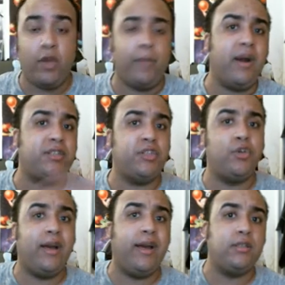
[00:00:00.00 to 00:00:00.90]
I'll probably see you
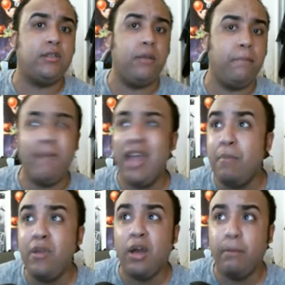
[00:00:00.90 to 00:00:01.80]
guys
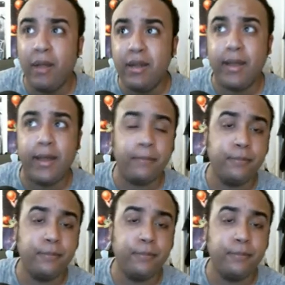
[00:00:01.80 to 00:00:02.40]
maybe on Monday,